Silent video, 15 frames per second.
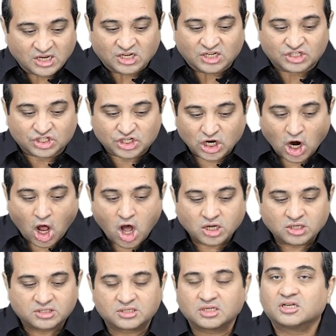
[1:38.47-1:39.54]

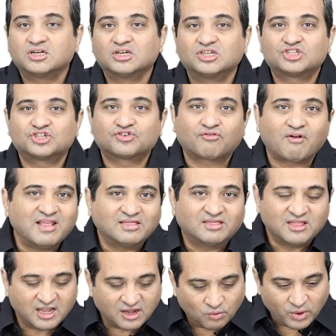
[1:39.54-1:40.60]
syllogs,
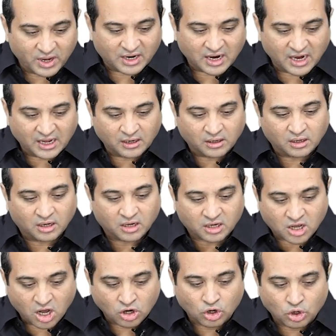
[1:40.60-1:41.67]
strengthening, weakening,
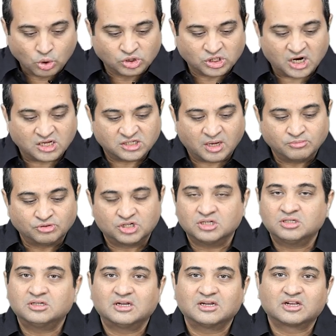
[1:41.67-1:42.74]
conclusion,
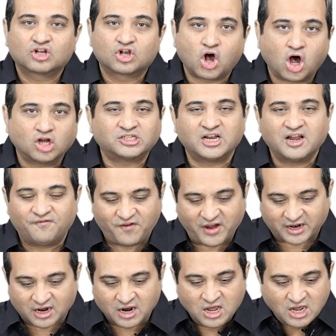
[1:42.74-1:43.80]
assumption, cause and
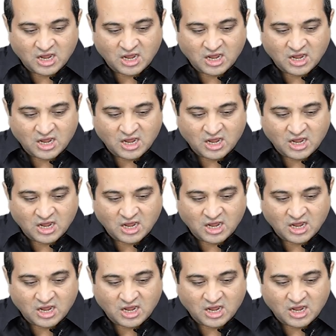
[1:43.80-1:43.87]
effect.